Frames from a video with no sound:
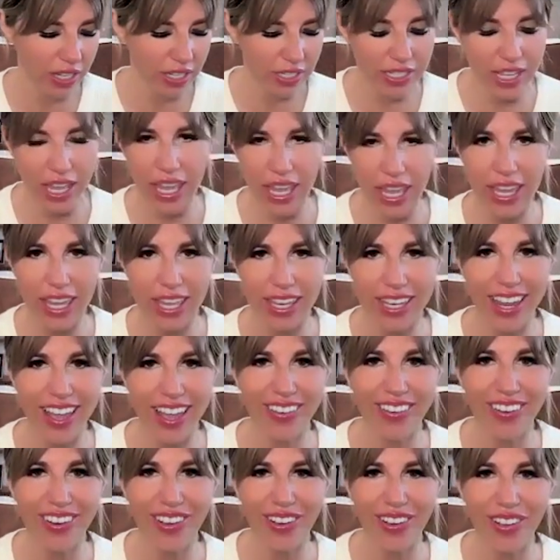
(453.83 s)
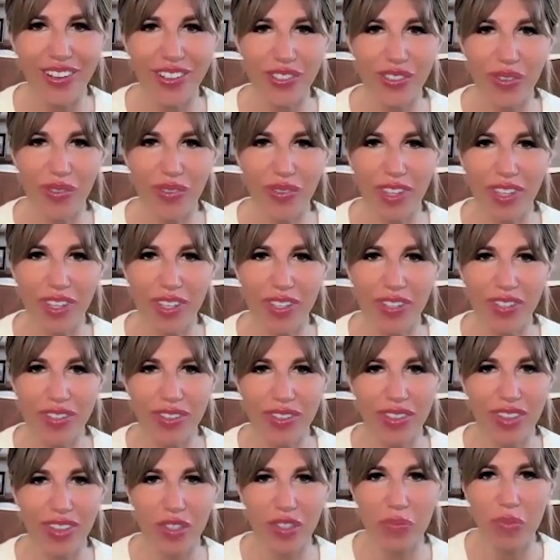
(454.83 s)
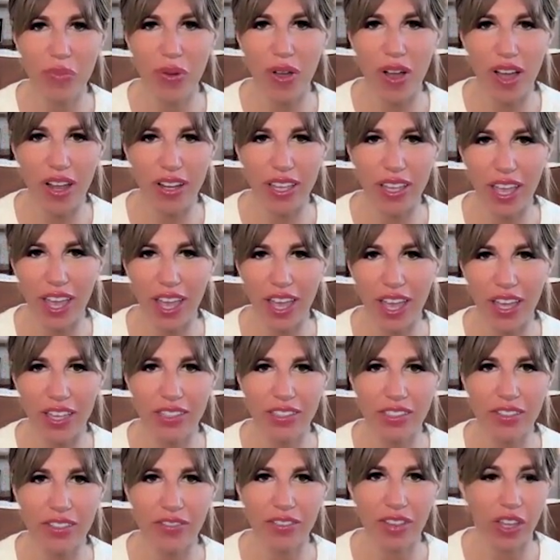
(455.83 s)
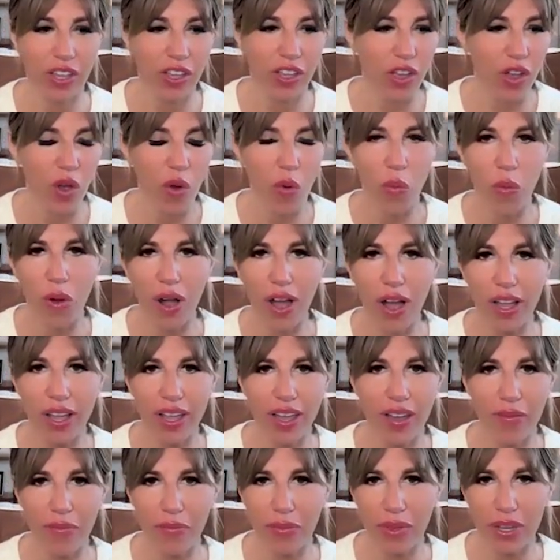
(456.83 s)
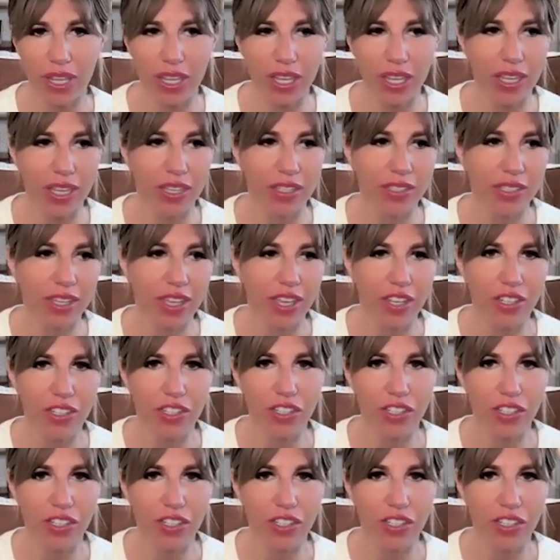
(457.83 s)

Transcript: taking down notes from this this podcast of like what companies